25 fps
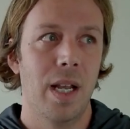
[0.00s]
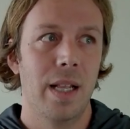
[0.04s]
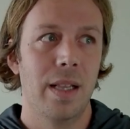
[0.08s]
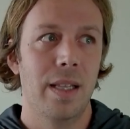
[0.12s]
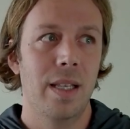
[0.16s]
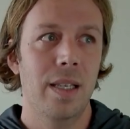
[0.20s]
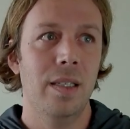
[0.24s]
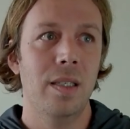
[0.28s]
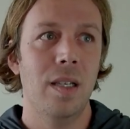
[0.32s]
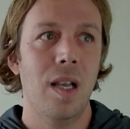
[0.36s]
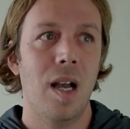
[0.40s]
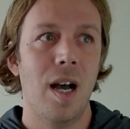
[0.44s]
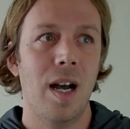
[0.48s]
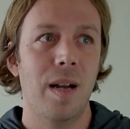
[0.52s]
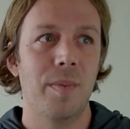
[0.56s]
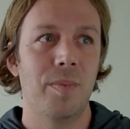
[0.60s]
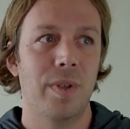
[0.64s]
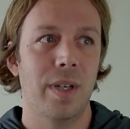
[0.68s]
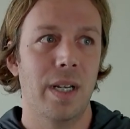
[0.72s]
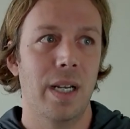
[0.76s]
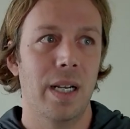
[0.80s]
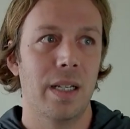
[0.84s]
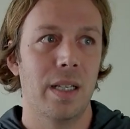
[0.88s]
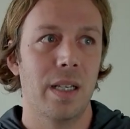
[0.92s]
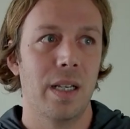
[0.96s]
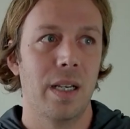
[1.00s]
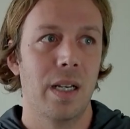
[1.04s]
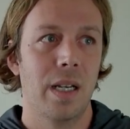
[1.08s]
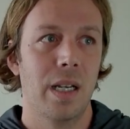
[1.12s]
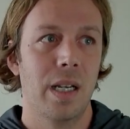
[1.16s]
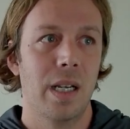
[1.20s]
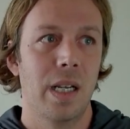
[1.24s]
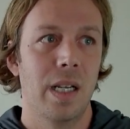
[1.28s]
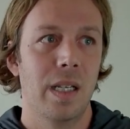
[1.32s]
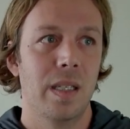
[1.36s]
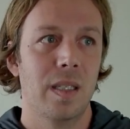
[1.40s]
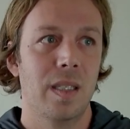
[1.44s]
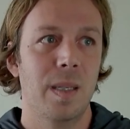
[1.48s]
This object
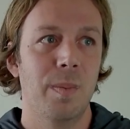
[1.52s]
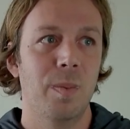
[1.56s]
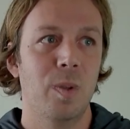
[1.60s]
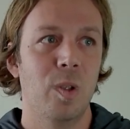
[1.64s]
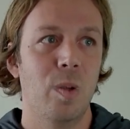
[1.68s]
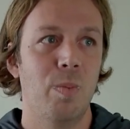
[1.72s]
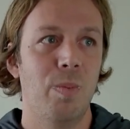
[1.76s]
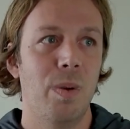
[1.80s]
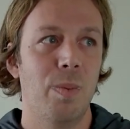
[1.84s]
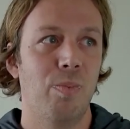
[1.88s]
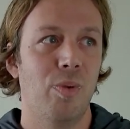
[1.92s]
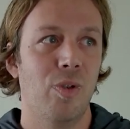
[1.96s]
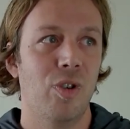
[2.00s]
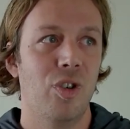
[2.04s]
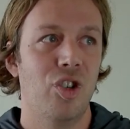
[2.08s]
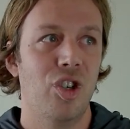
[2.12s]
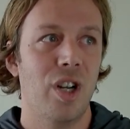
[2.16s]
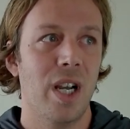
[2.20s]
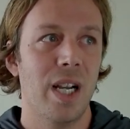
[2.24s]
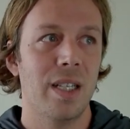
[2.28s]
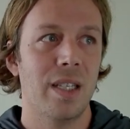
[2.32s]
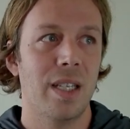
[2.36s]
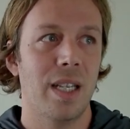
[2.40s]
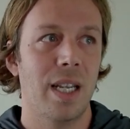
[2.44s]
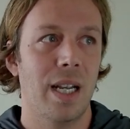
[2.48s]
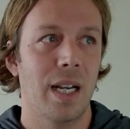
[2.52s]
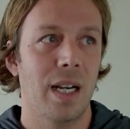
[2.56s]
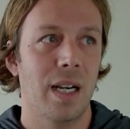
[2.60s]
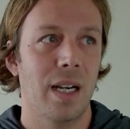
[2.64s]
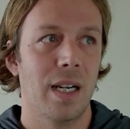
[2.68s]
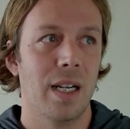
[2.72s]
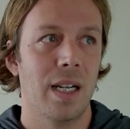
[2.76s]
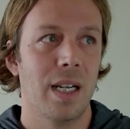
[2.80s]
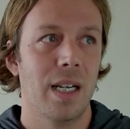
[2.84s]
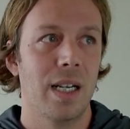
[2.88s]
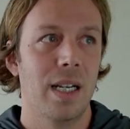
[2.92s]
seems to be projecting